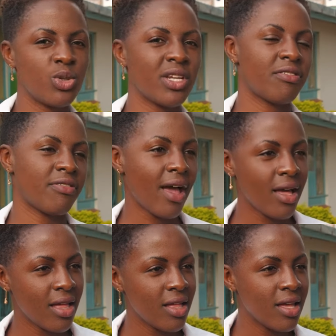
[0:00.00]
we refer.
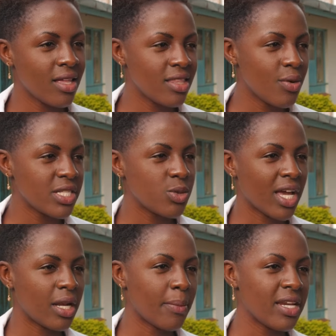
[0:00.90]
The ones we
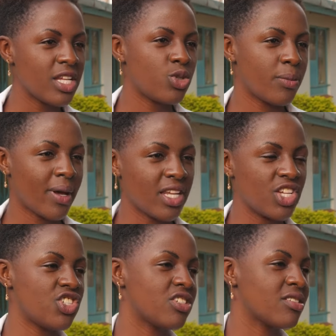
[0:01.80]
can manage, we
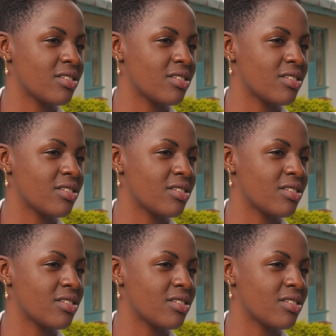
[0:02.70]
manage.